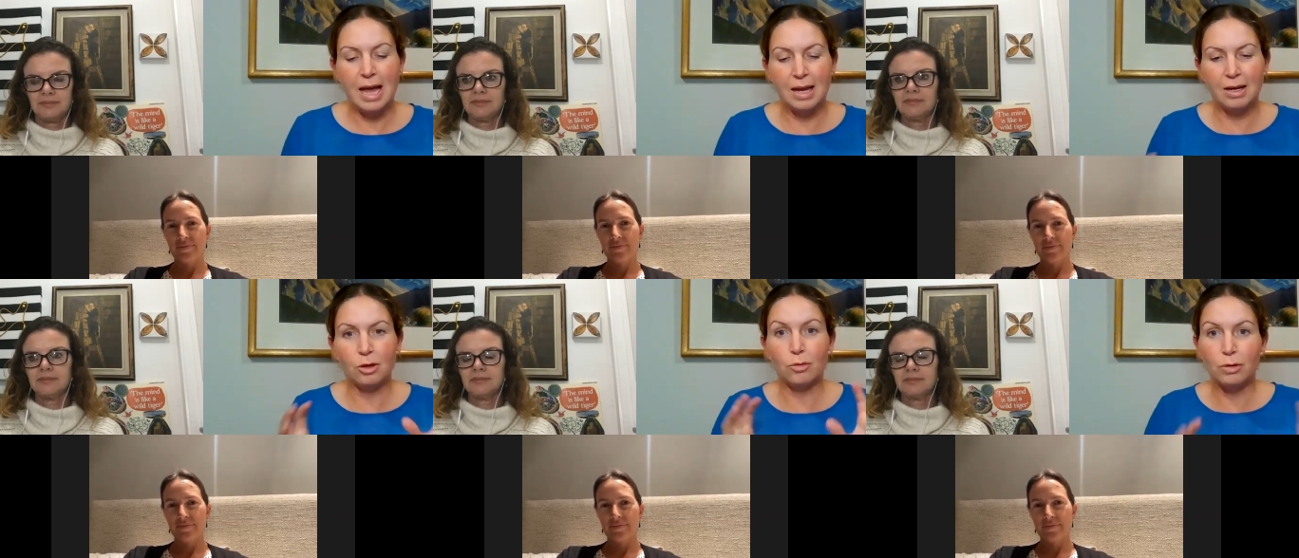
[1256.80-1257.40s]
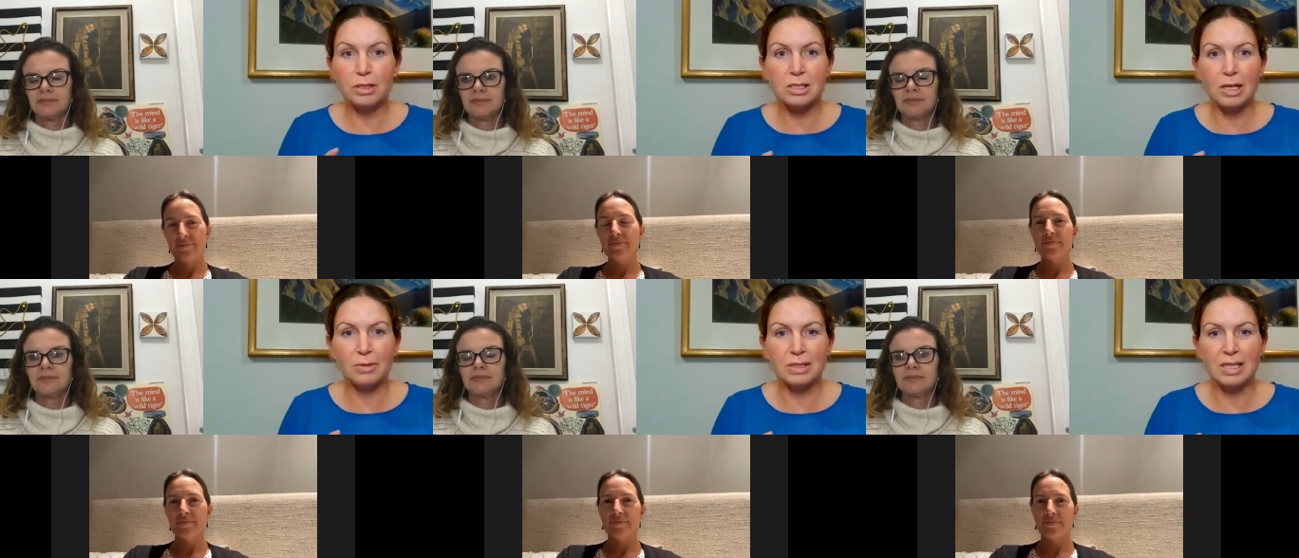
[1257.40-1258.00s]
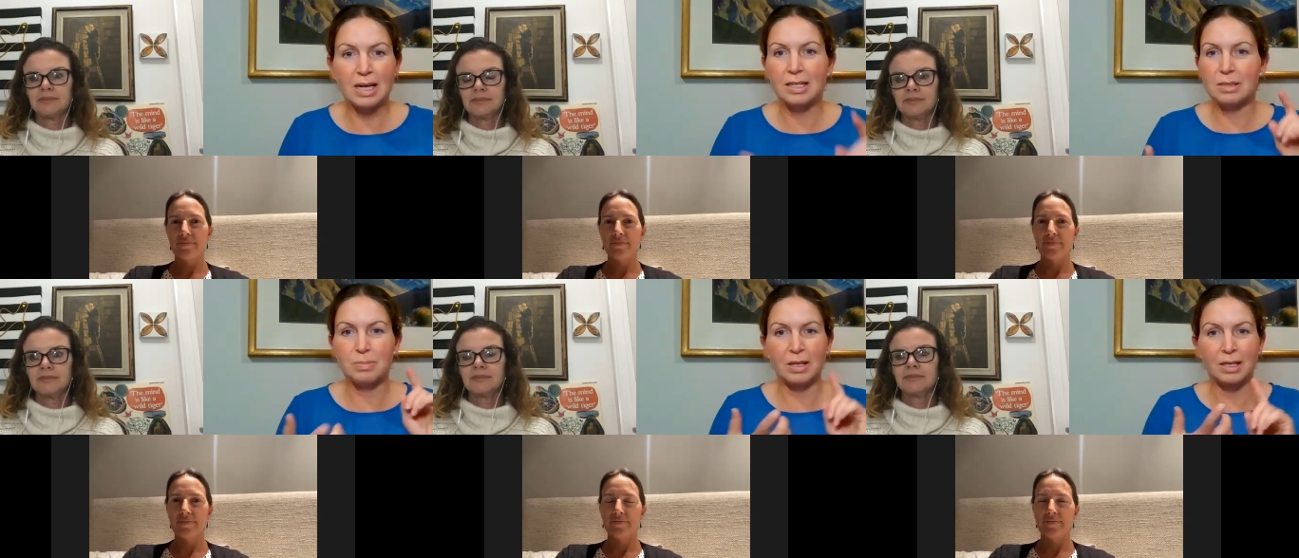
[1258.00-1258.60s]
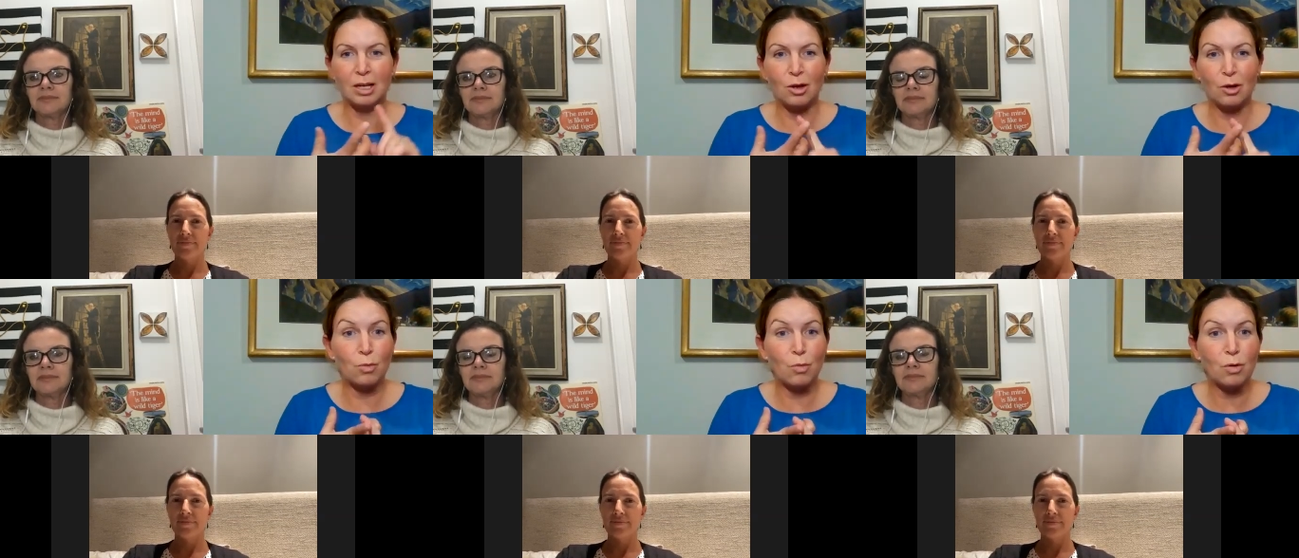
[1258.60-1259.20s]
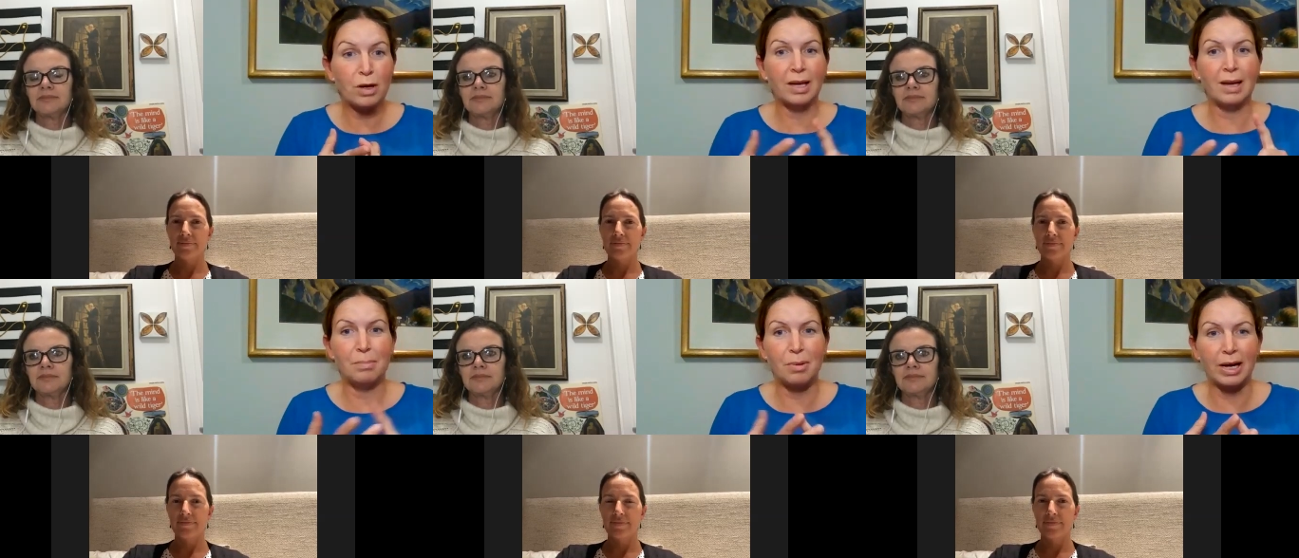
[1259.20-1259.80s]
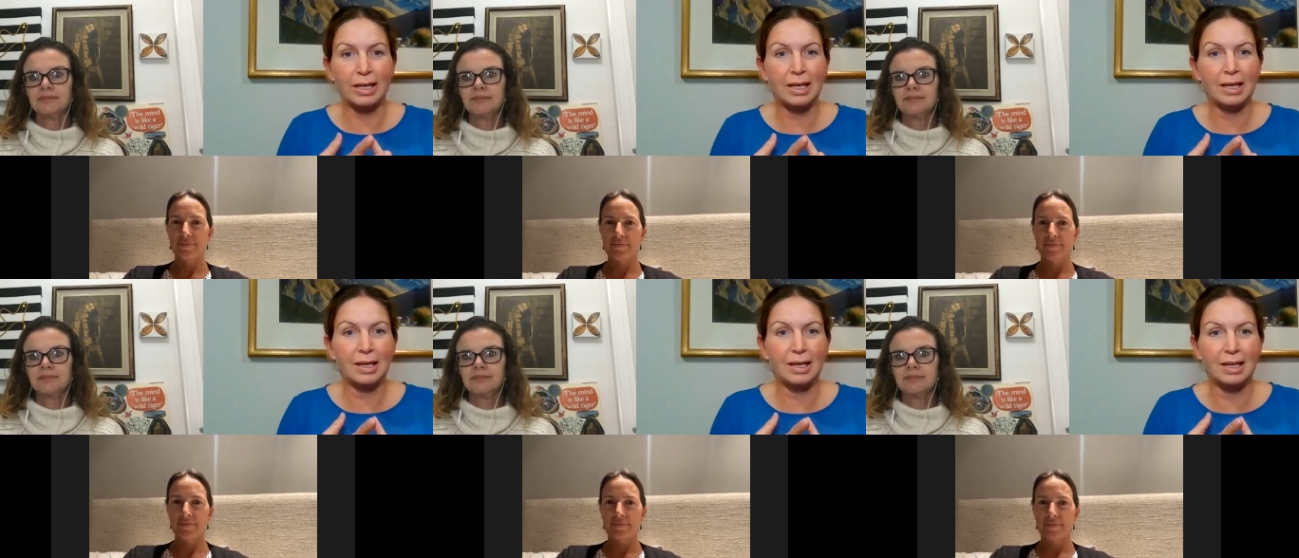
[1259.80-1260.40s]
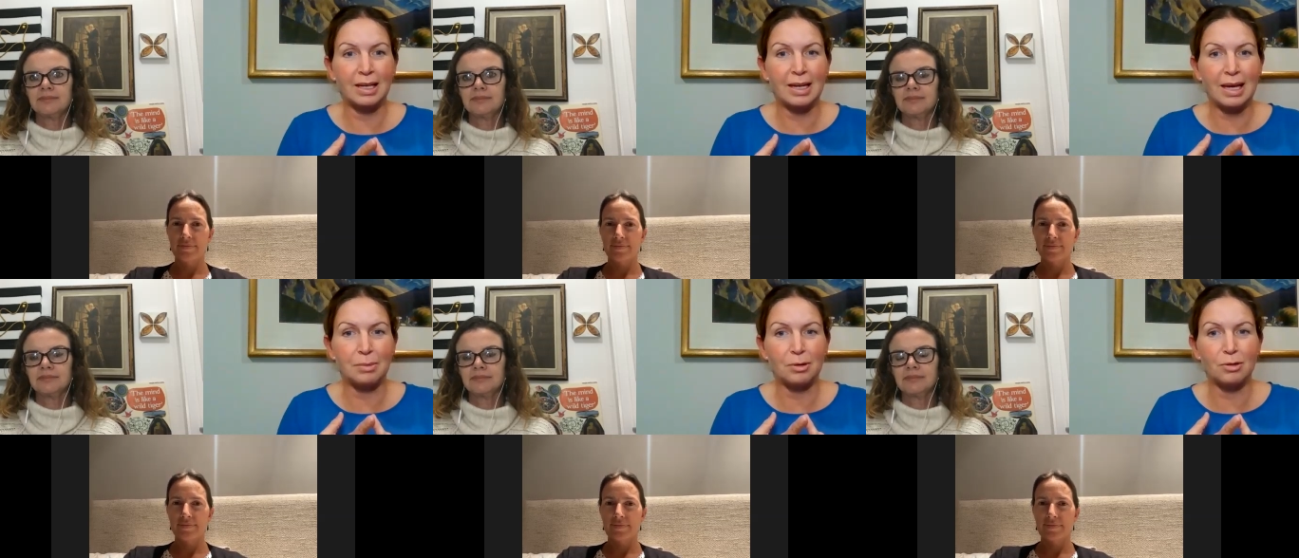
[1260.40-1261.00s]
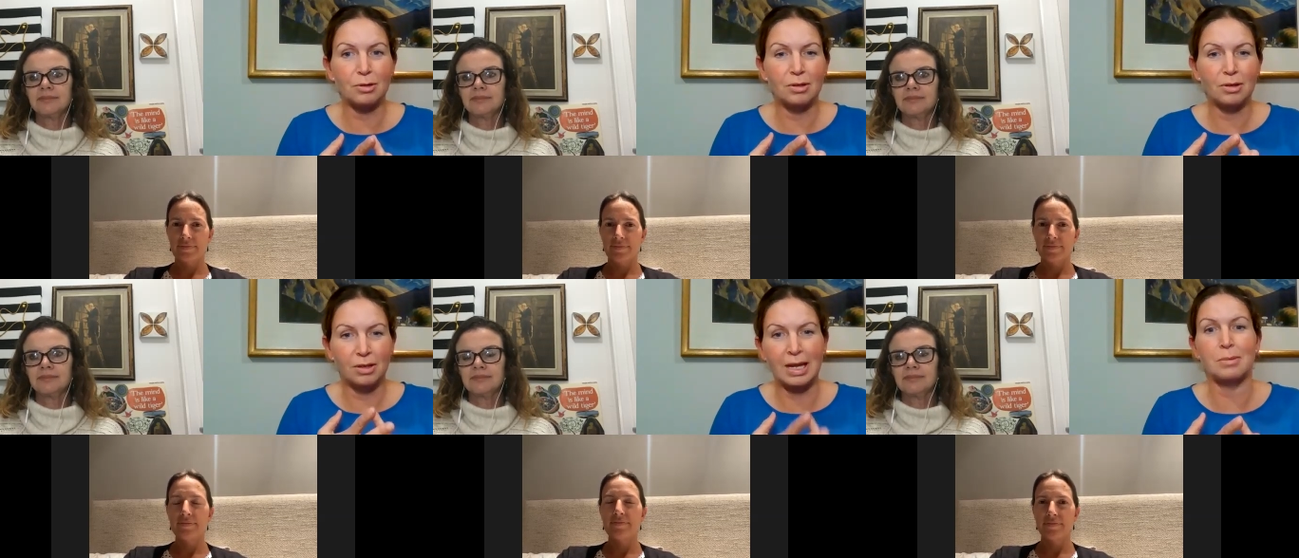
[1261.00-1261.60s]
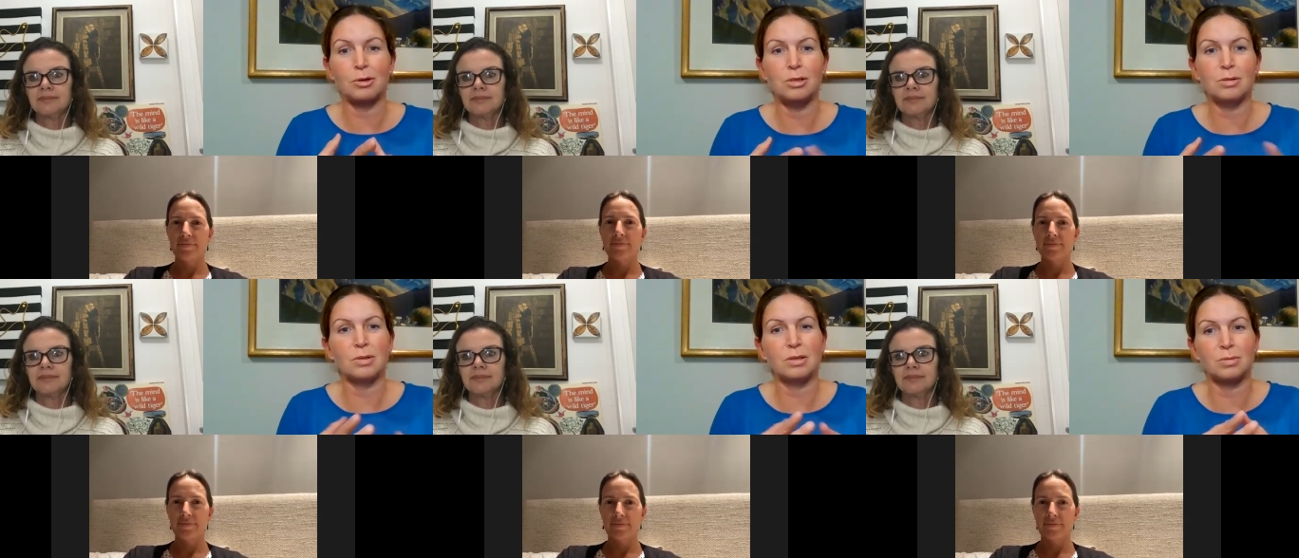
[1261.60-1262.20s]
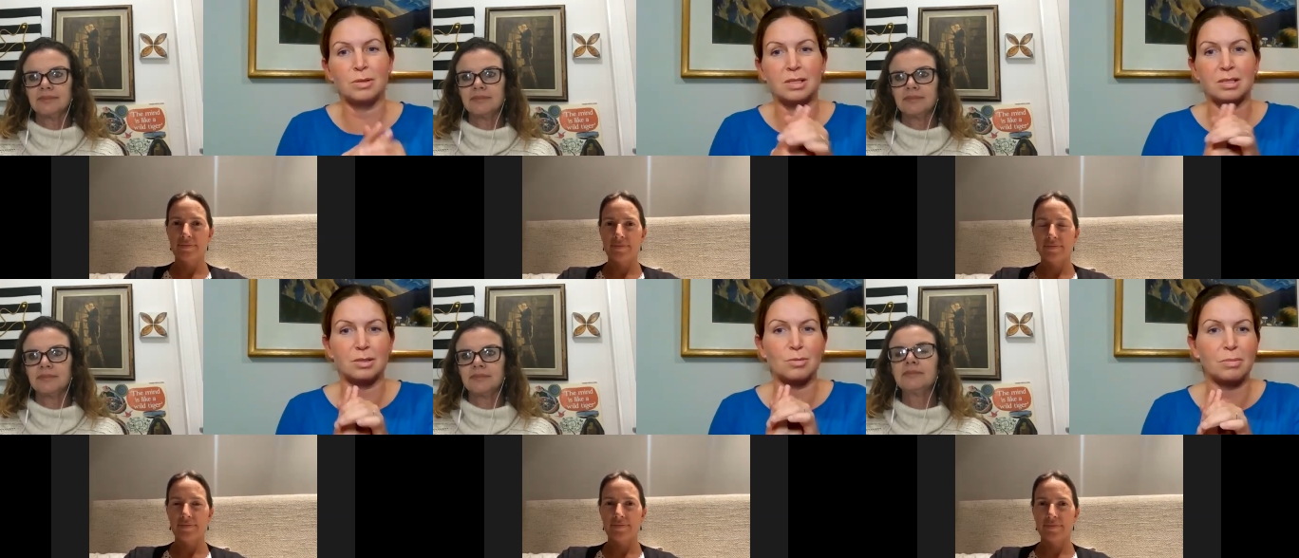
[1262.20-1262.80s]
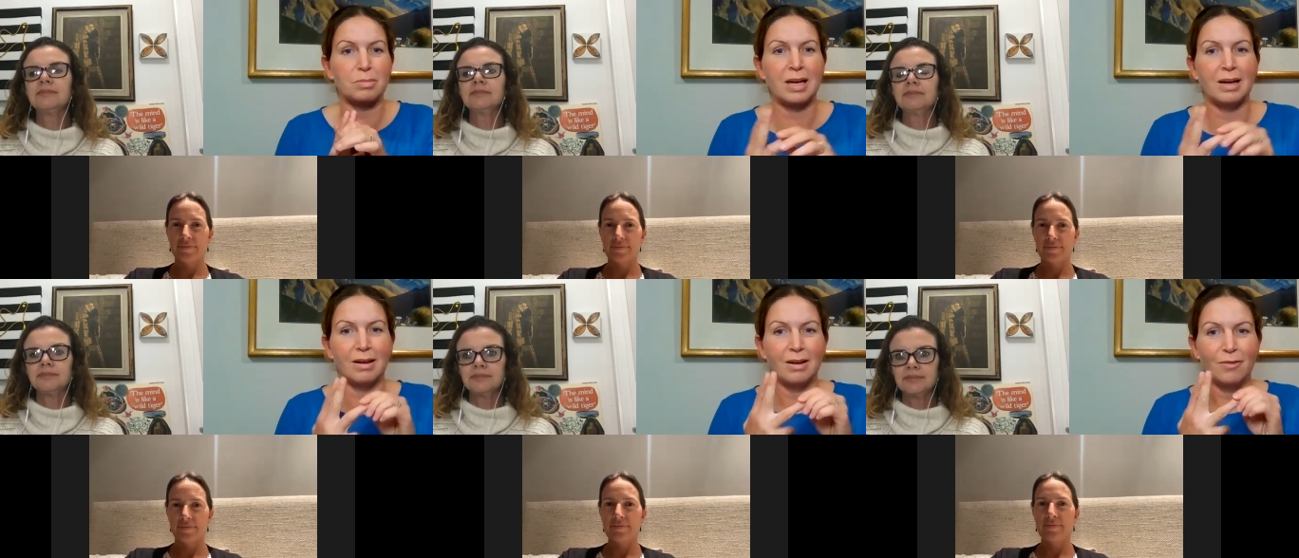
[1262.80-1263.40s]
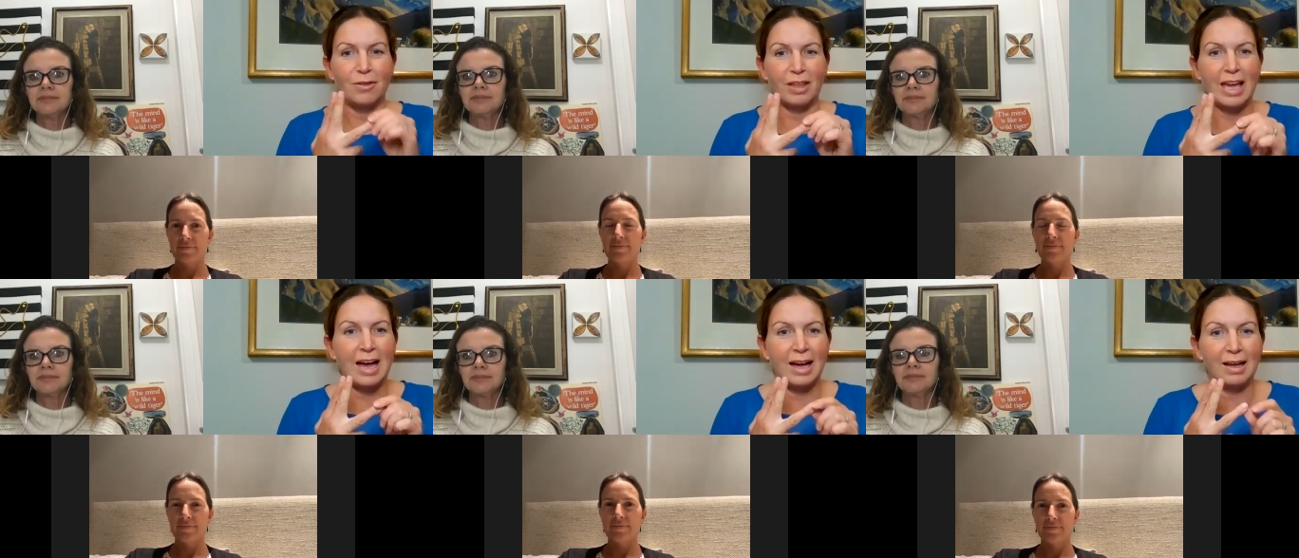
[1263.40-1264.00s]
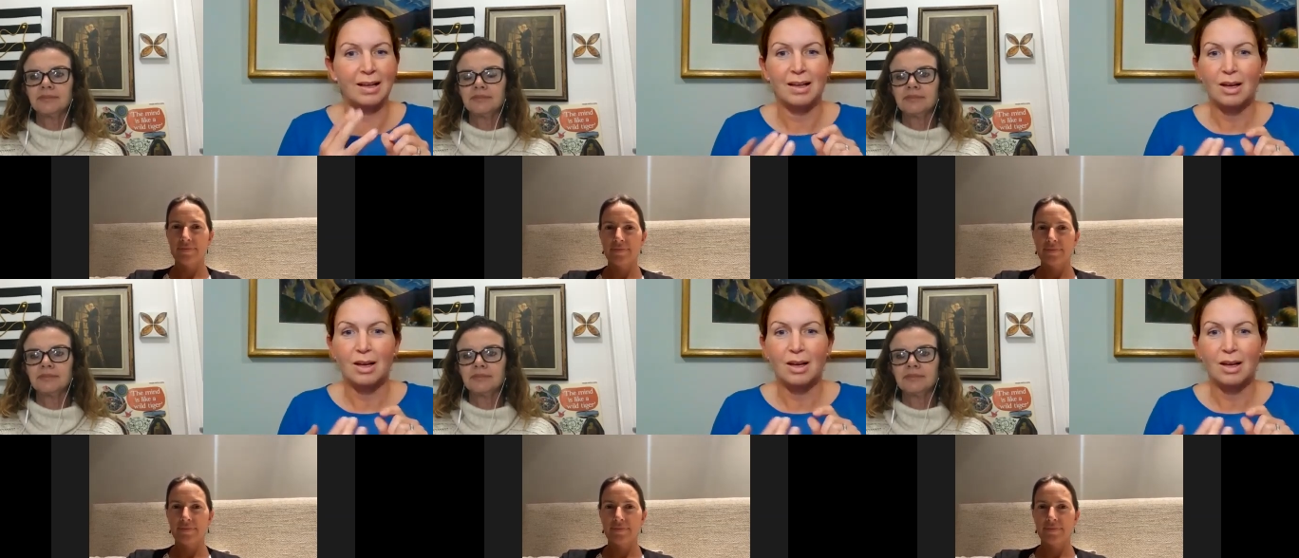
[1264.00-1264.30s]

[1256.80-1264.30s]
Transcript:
Speaker 1: And through the slowing down, it's been a lot of walking and biking in our neighborhood neighborhoods, which was swapped out for the car.